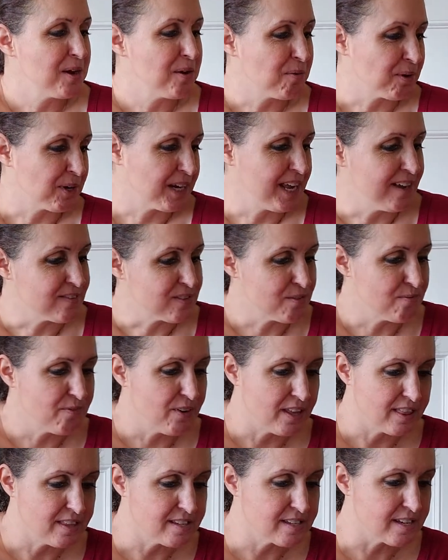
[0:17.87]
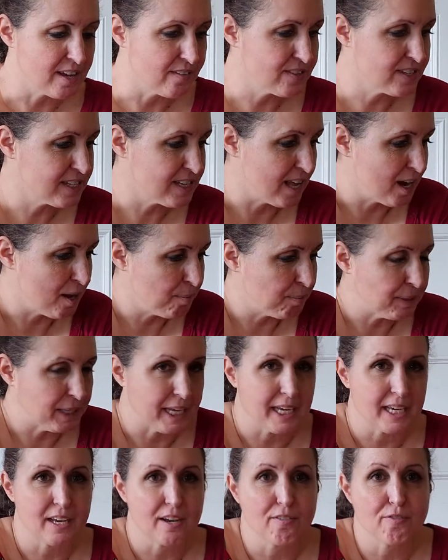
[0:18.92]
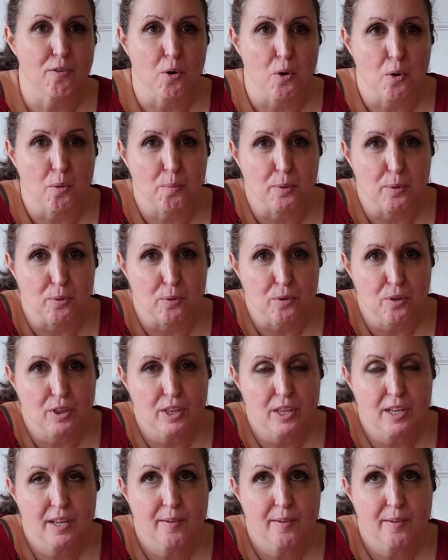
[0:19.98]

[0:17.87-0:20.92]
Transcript: We're gonna have some fun stuff set up, like a photo booth